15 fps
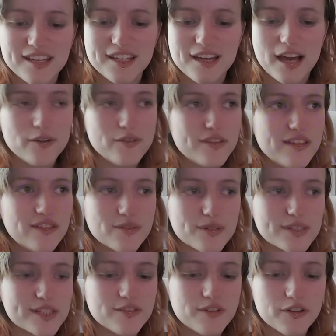I don't think the
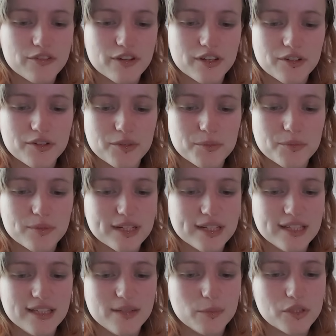rest of our friend group
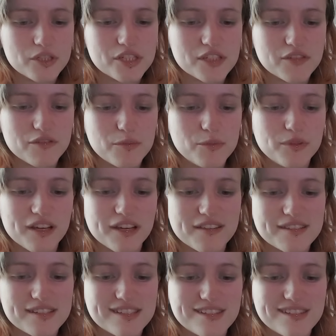really watches the football either,
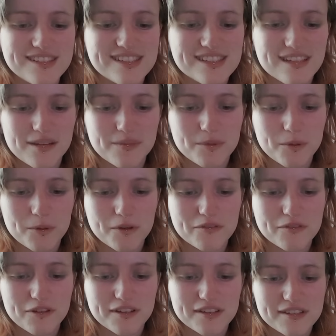so this is going to be quite
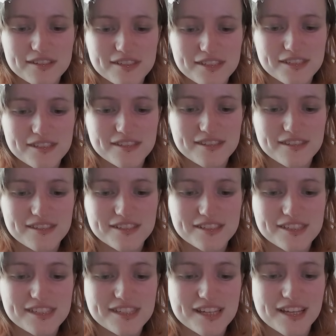fun to
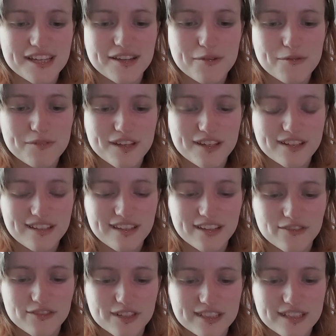just sit and hopefully I can like
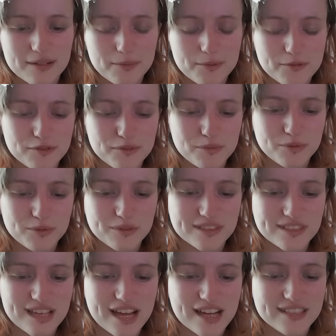find out what football
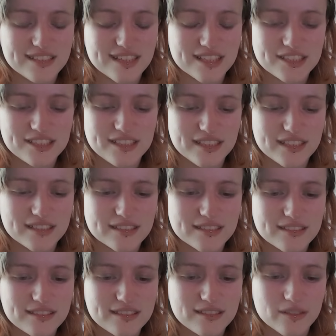is actually like
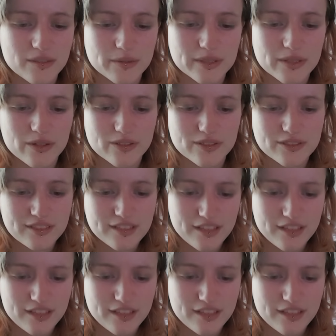going on,